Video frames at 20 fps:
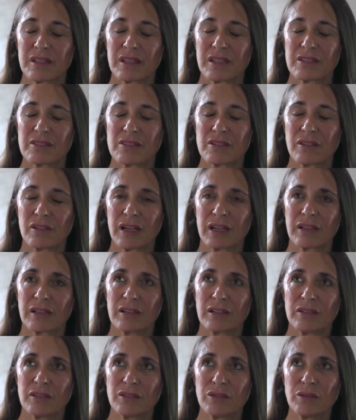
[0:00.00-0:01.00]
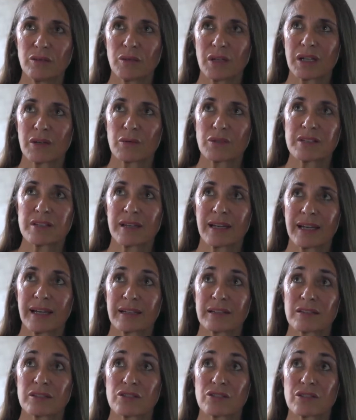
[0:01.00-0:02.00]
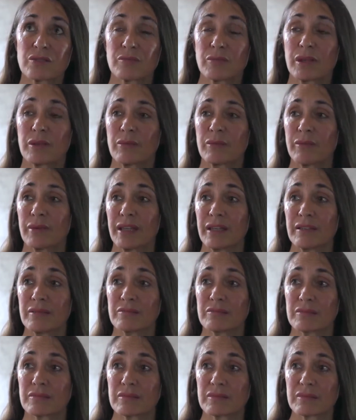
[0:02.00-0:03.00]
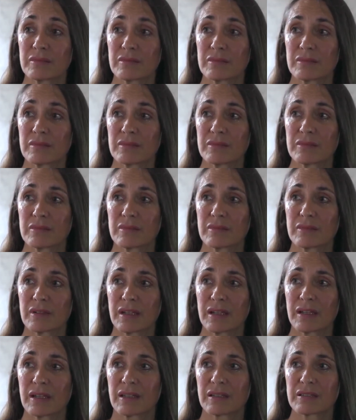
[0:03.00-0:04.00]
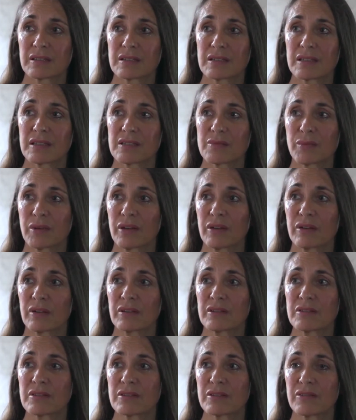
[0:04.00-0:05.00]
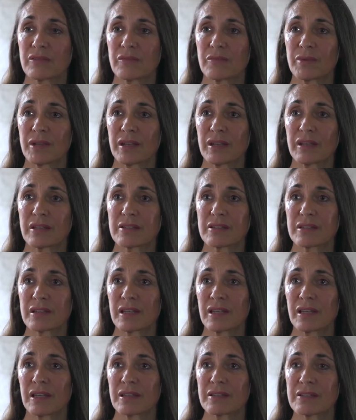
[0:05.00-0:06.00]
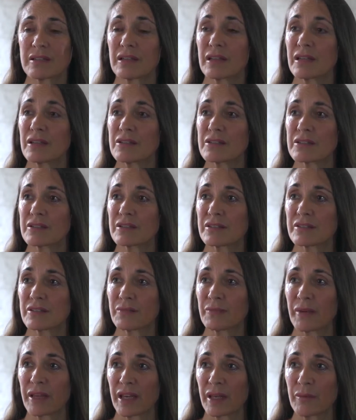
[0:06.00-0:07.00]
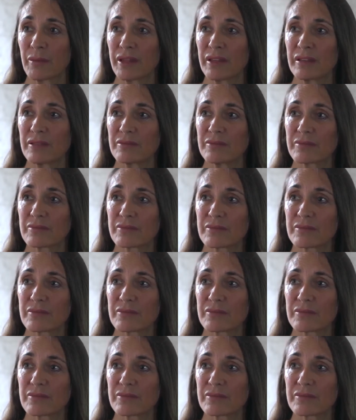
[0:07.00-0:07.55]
And so I knew what it was like to just be me. I got this experience of being seen as an innocent baby.